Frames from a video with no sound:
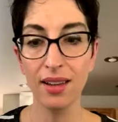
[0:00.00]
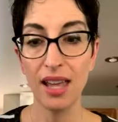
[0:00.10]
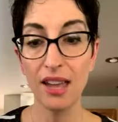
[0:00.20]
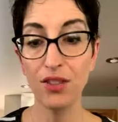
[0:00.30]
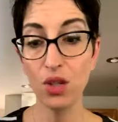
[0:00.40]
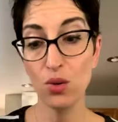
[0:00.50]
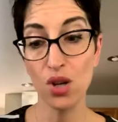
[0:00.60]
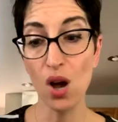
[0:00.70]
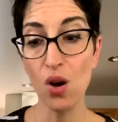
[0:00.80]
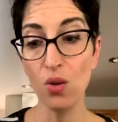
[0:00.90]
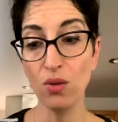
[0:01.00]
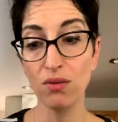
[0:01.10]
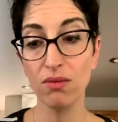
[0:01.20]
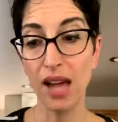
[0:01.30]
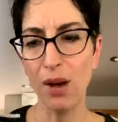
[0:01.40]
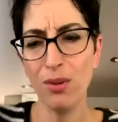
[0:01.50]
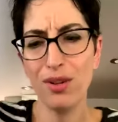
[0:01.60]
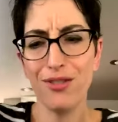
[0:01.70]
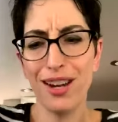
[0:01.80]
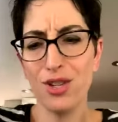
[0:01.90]
if you don't? How will
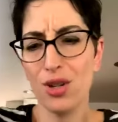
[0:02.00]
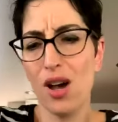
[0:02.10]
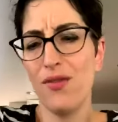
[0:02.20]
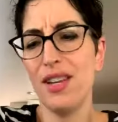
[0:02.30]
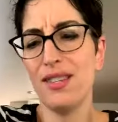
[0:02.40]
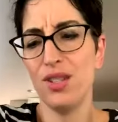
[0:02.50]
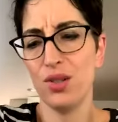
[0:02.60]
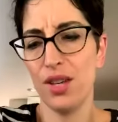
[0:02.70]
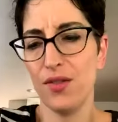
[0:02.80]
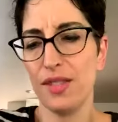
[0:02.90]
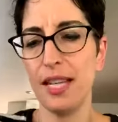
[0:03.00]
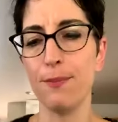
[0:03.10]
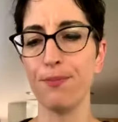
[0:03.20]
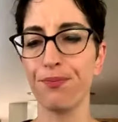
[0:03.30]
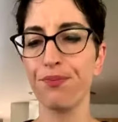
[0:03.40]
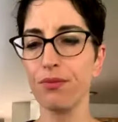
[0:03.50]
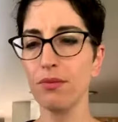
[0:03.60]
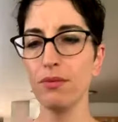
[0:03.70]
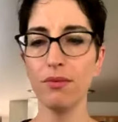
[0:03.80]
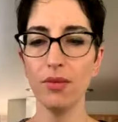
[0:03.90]
it affect your confidence and your self-esteem?
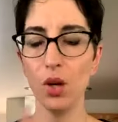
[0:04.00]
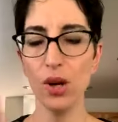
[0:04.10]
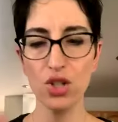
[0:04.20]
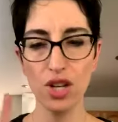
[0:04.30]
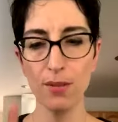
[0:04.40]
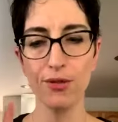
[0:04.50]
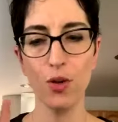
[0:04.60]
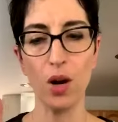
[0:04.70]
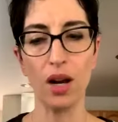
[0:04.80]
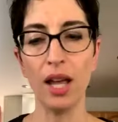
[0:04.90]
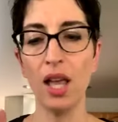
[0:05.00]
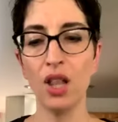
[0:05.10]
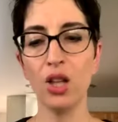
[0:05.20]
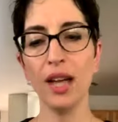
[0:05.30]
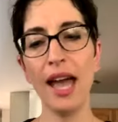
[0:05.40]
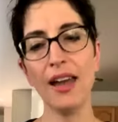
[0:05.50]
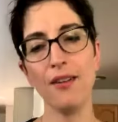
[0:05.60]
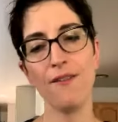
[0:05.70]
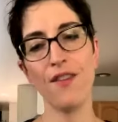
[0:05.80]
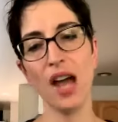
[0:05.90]
Question number four, look ahead
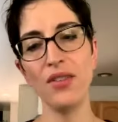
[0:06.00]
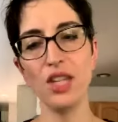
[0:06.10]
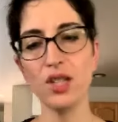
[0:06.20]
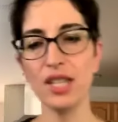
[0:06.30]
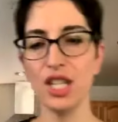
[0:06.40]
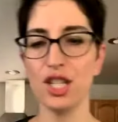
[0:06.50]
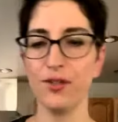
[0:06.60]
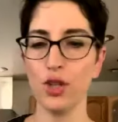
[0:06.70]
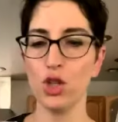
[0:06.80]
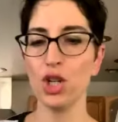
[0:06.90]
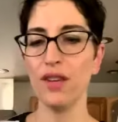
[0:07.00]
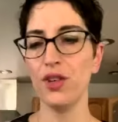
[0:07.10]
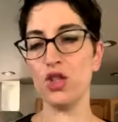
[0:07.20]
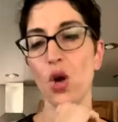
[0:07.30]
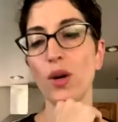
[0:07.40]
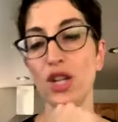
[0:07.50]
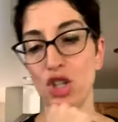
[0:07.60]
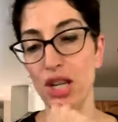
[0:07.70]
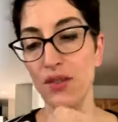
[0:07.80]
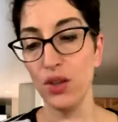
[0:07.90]
5 years into the future. If you don't
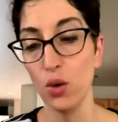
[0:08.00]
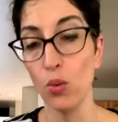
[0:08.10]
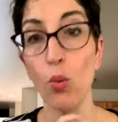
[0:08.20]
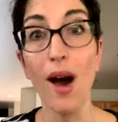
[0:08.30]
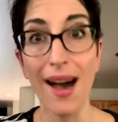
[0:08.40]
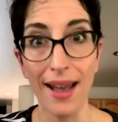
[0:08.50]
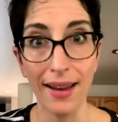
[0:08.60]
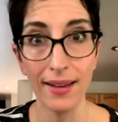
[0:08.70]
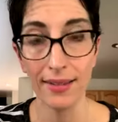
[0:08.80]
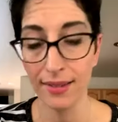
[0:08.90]
achieve your why,